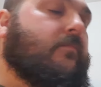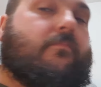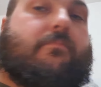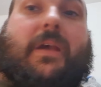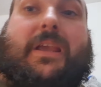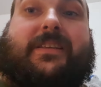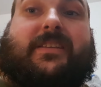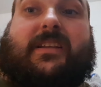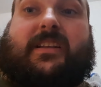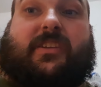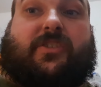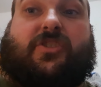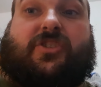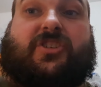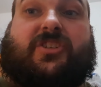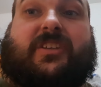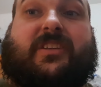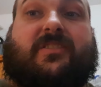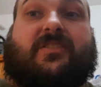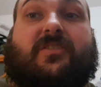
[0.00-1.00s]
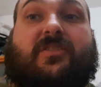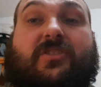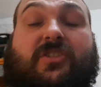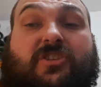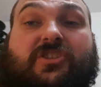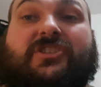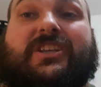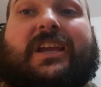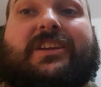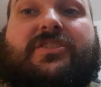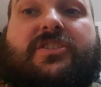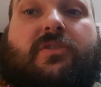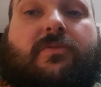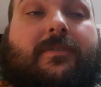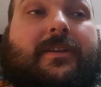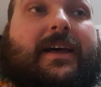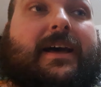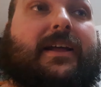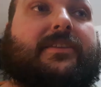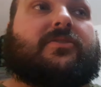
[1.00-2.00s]
basically just sketched it
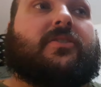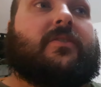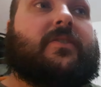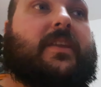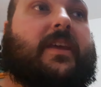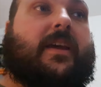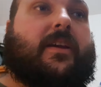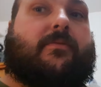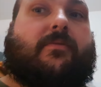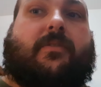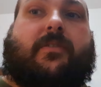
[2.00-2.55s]
all out on there,